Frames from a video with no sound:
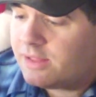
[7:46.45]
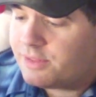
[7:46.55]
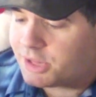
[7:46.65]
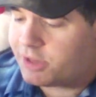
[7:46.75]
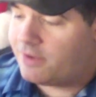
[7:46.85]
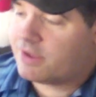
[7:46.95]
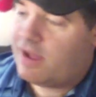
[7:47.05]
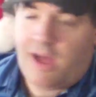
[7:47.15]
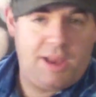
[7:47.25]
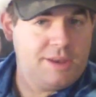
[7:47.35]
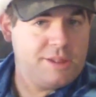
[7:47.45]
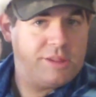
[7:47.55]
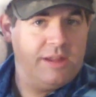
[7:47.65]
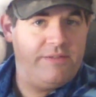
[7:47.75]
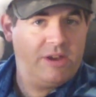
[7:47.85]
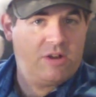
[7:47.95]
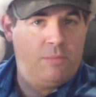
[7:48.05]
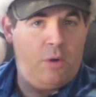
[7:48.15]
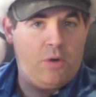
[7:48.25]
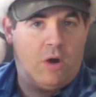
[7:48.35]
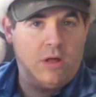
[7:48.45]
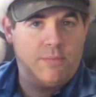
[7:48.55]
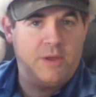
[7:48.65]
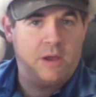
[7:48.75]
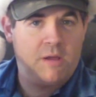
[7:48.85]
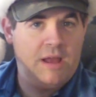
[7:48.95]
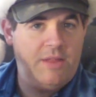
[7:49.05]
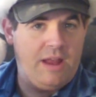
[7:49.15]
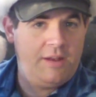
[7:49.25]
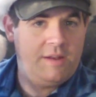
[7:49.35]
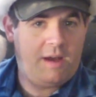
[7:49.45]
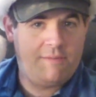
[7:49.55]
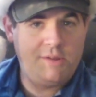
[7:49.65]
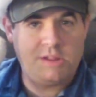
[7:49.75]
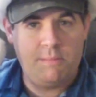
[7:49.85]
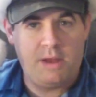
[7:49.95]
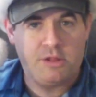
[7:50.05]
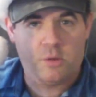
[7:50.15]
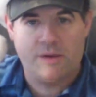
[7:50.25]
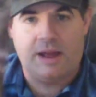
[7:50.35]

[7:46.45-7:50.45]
the Stunticons in vehicle mode all up there, and then obviously Menasor